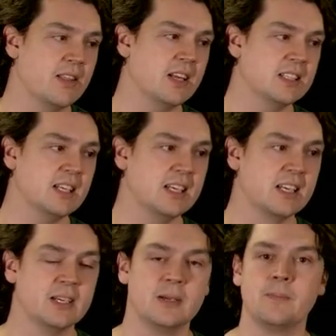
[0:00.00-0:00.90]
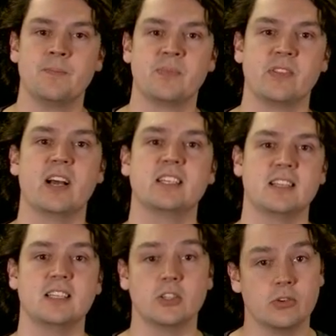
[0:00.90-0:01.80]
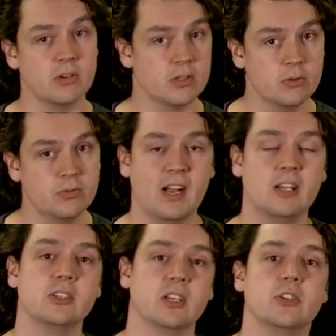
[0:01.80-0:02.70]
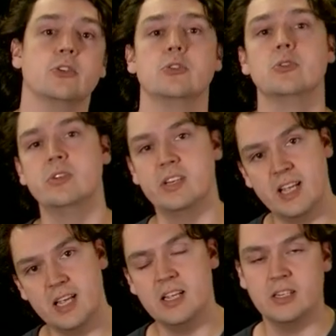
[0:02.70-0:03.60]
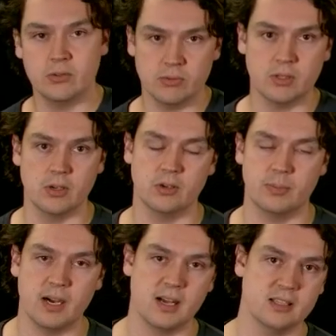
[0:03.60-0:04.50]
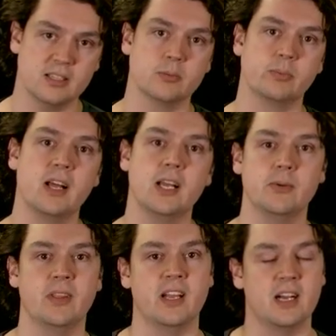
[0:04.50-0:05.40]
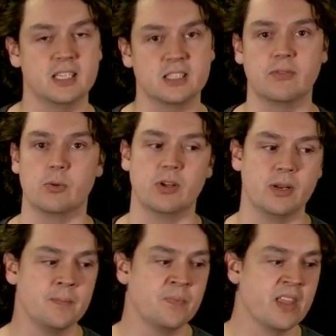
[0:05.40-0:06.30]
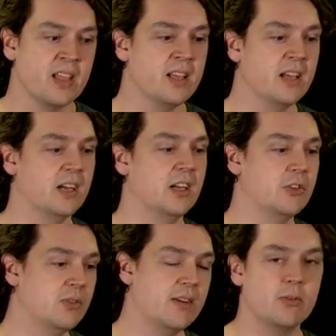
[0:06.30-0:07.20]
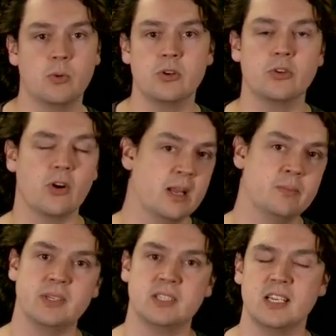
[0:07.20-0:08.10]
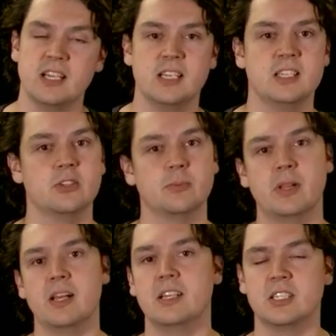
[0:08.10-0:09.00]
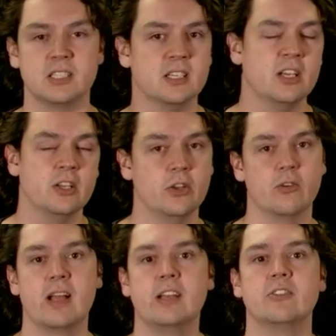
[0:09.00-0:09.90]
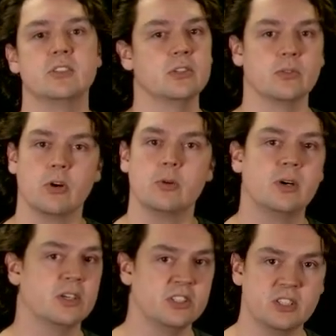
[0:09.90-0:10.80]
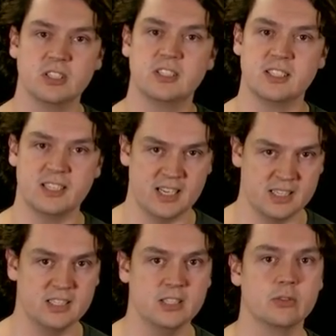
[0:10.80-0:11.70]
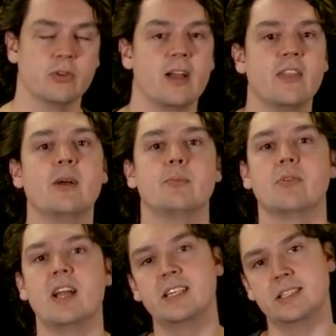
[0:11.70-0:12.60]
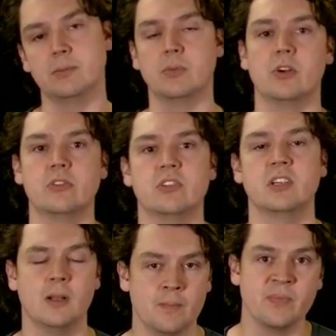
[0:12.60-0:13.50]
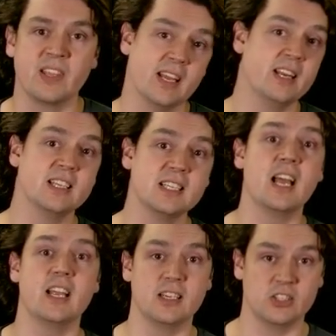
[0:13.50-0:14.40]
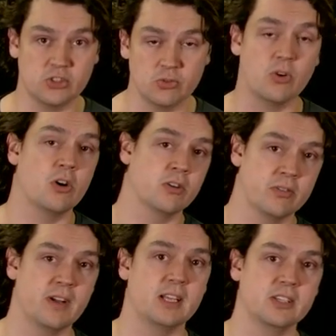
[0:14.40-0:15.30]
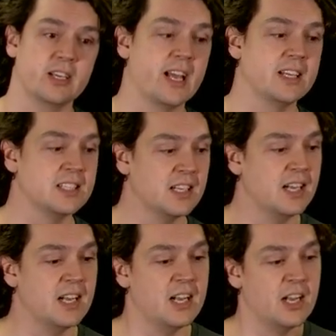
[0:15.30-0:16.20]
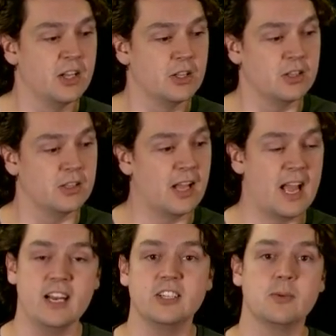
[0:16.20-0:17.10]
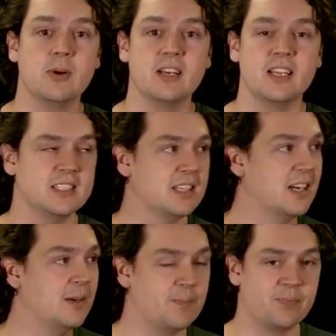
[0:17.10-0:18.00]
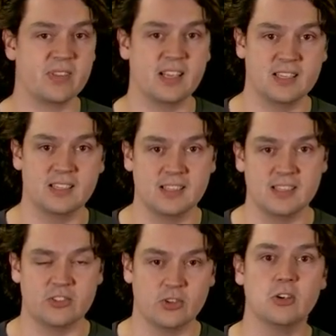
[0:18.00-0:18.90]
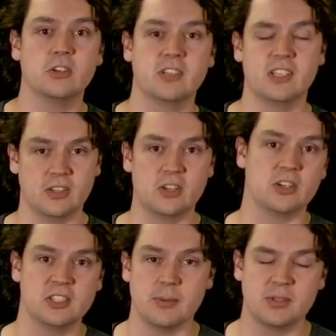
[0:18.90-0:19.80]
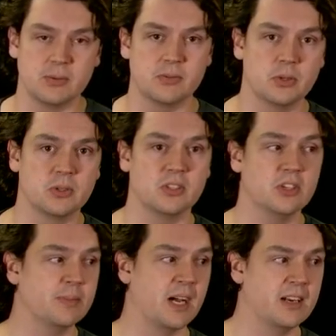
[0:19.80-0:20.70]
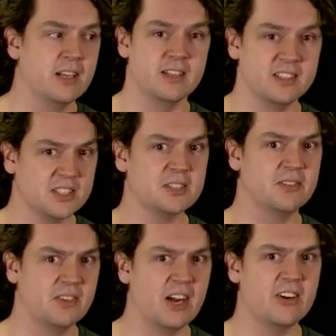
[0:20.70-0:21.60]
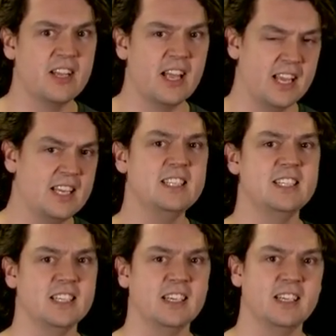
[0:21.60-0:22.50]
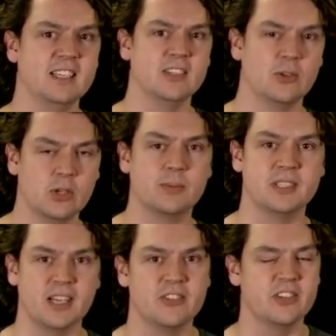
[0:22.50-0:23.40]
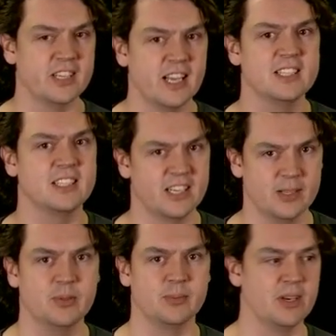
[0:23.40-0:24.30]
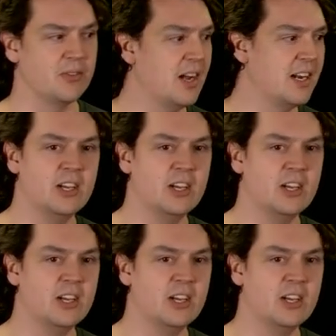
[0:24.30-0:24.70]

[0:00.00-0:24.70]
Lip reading: That's a critical failure. You need to return a path to the player when they asked for one. You never want your NPCs, your players, your agents, your robots to stand still, right? That breaks immersion. It is a strong failure case. Anytime Weighted Astar, sure, the concepts here we've talked a lot about, this is a very easy augmentation to A-star to implement, right?